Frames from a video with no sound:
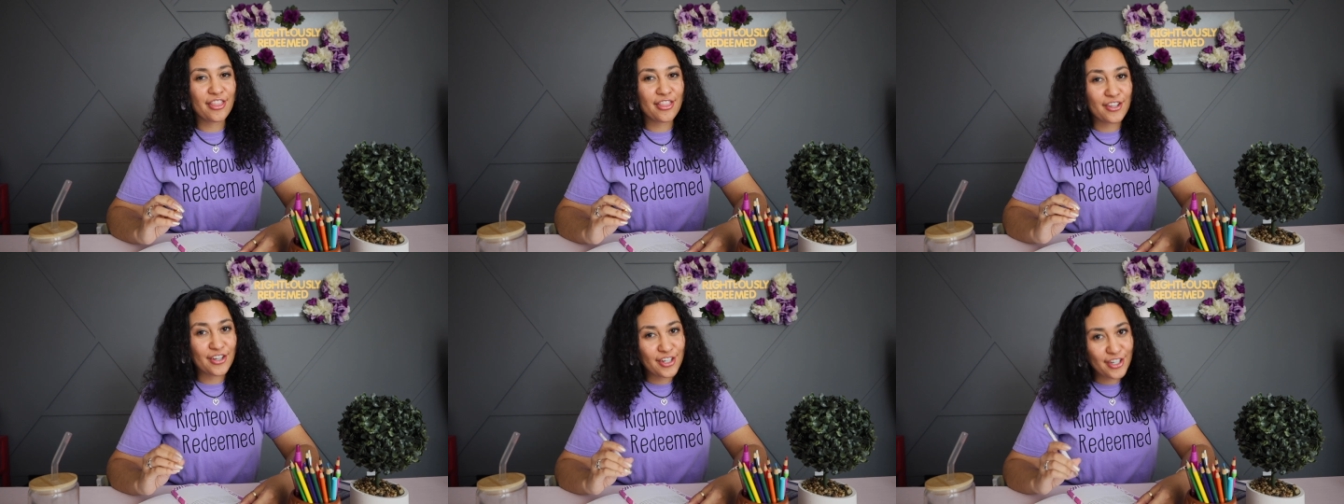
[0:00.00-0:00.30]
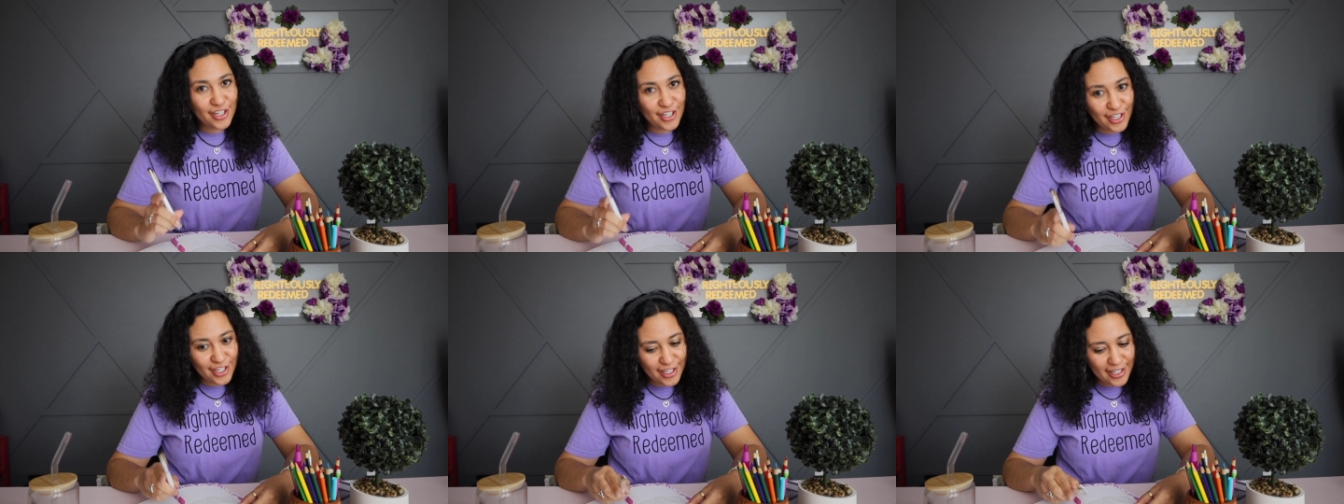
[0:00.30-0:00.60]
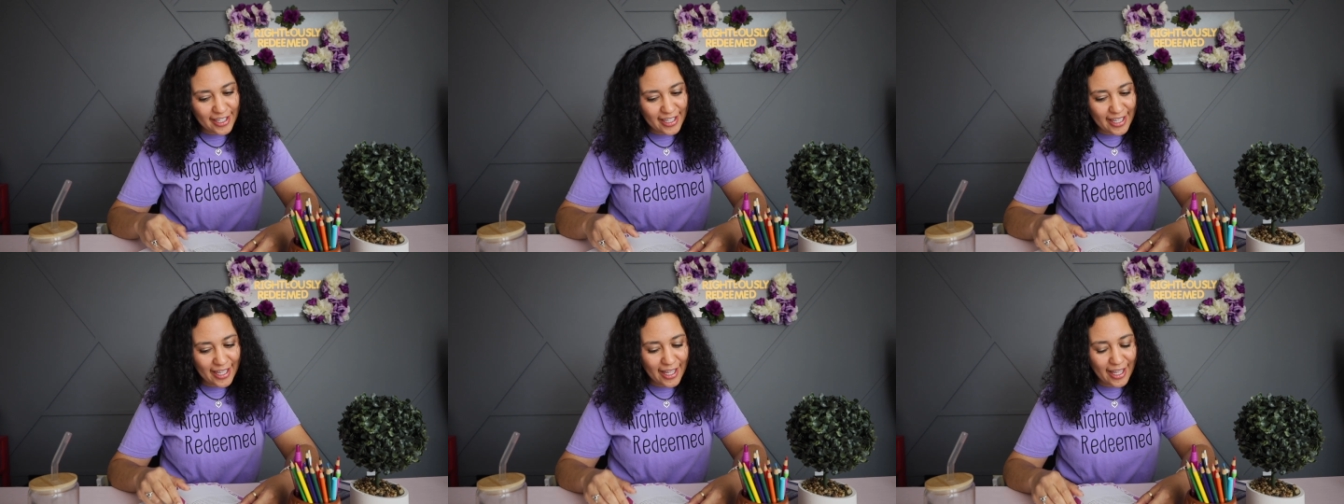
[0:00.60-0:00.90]

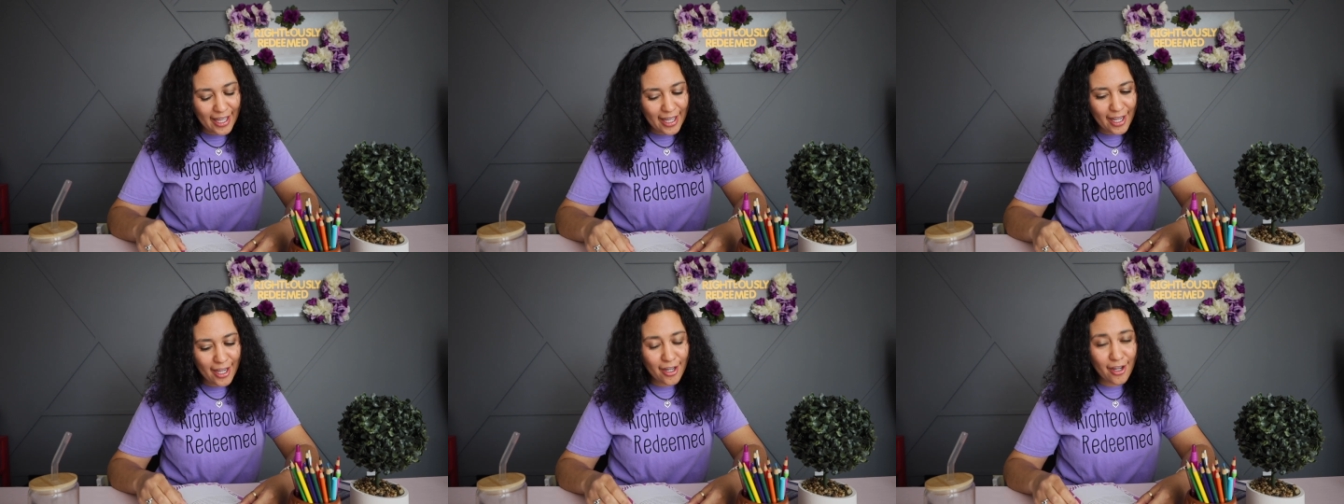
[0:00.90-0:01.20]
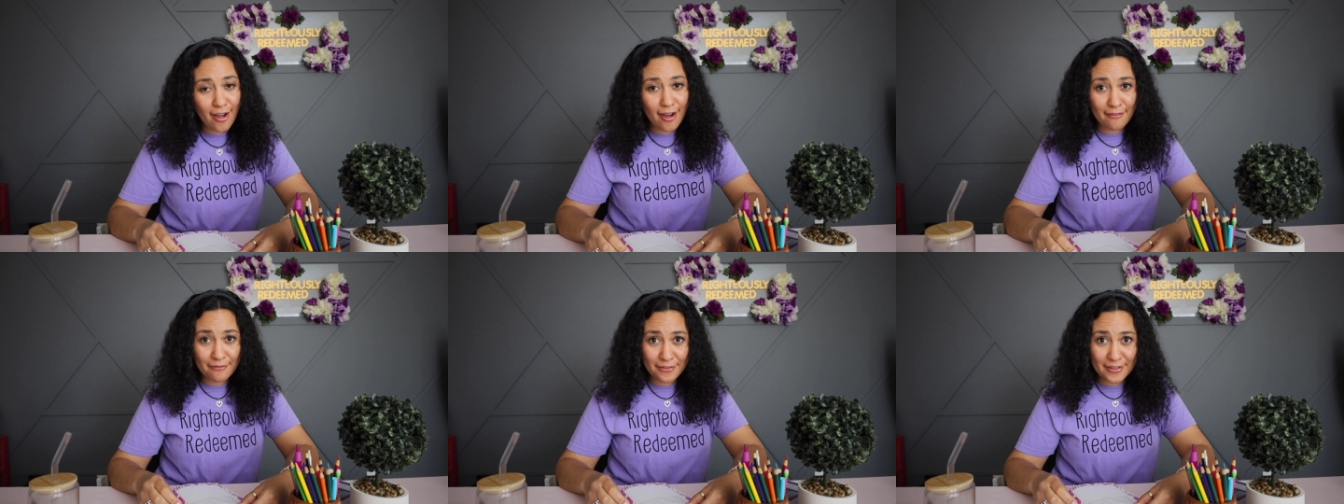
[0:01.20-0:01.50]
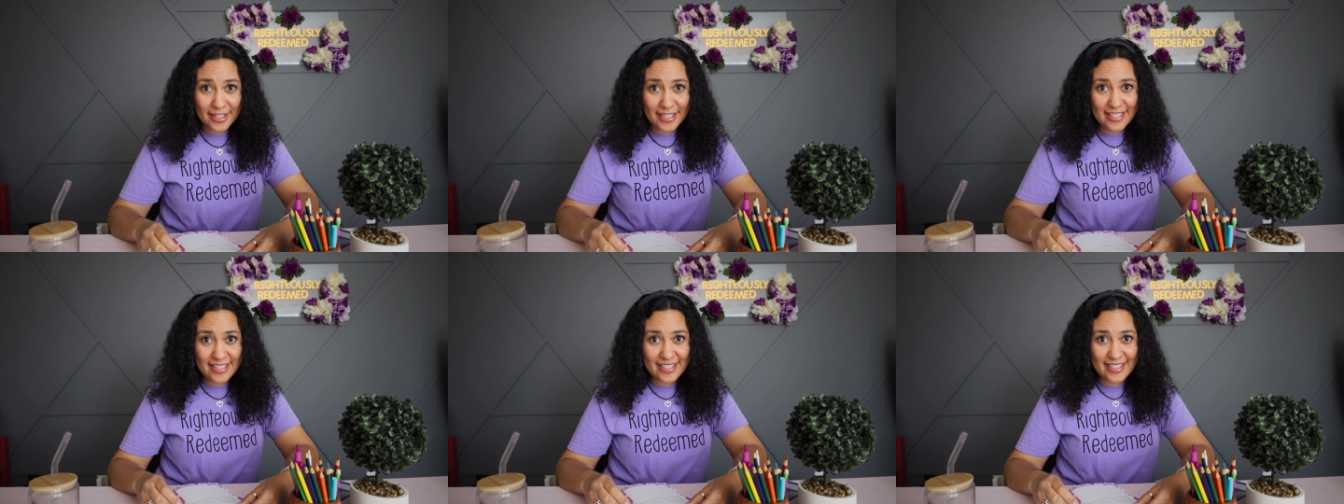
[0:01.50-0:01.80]
third
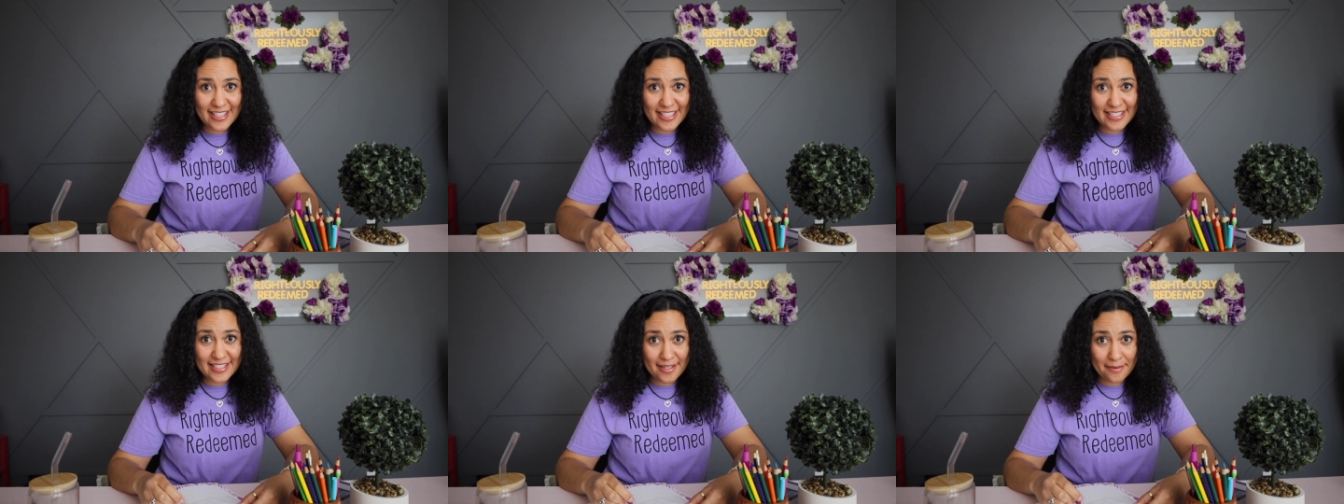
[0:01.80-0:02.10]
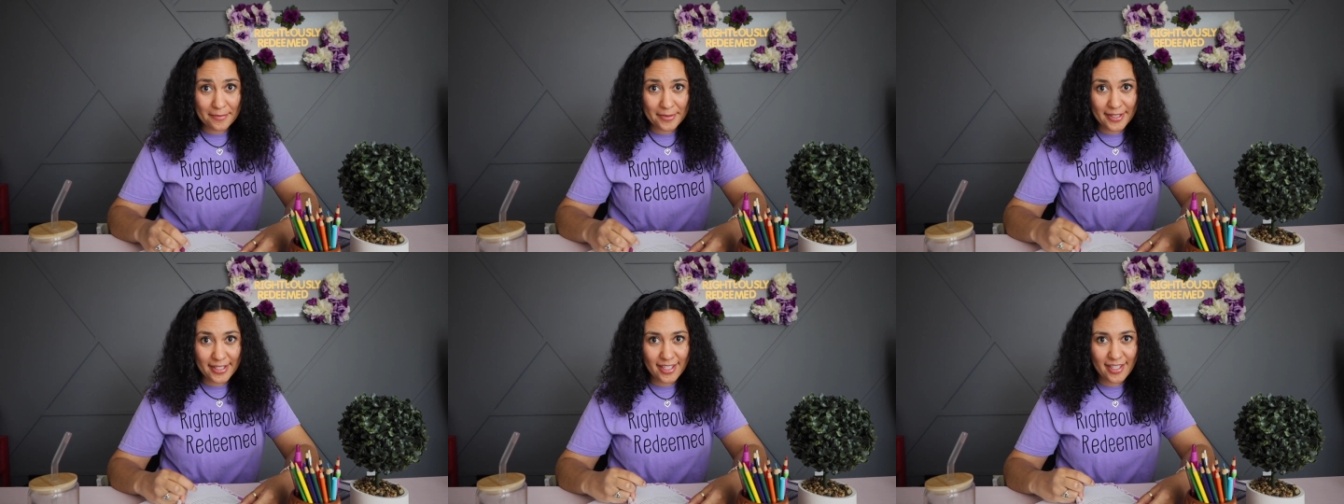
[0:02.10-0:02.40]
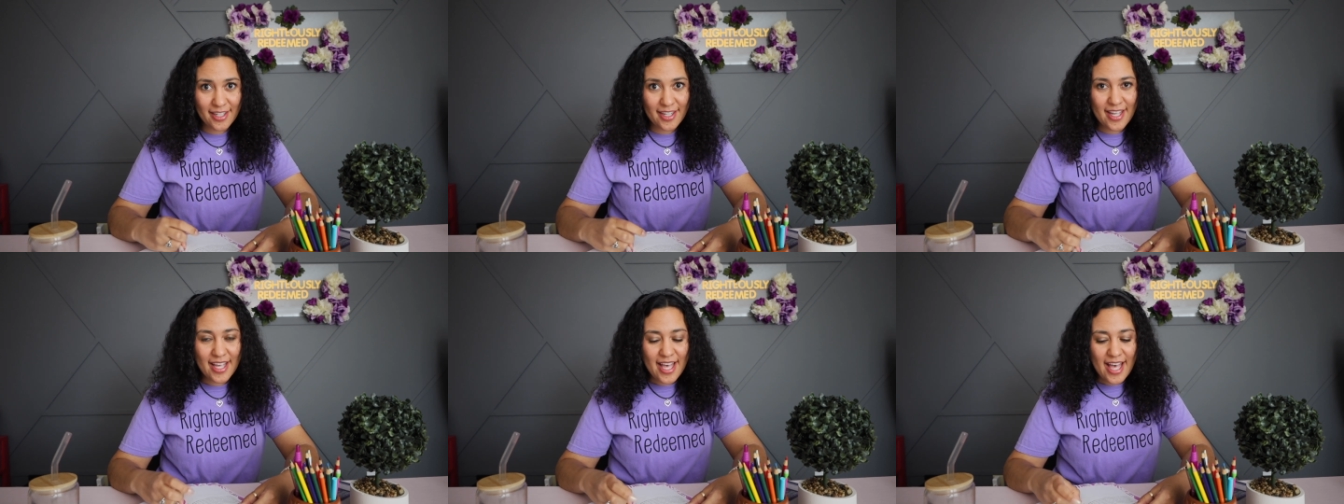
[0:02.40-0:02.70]
conference this
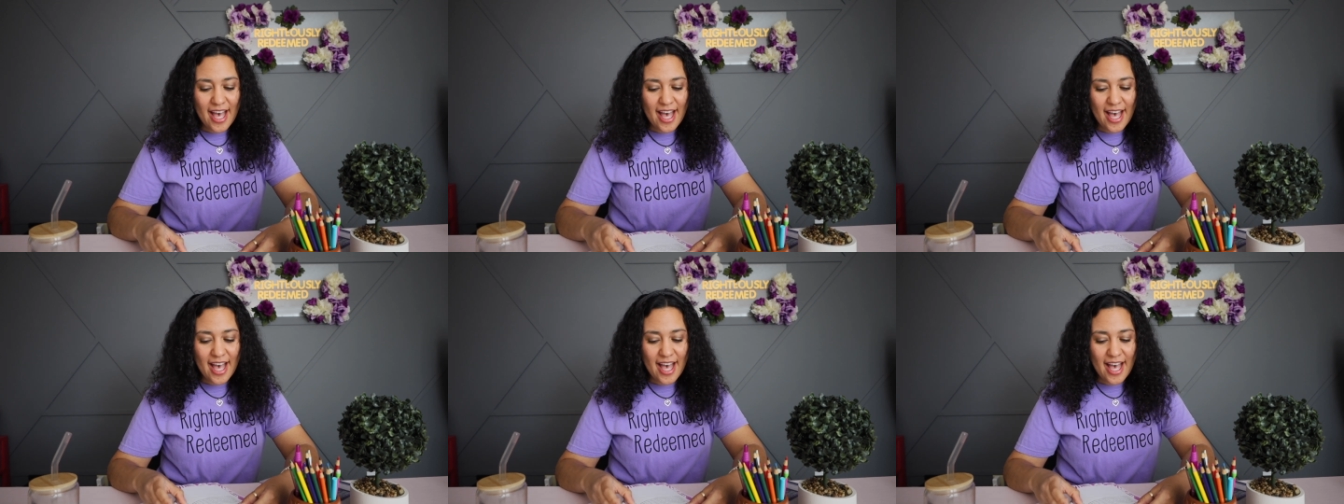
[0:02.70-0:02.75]
summer.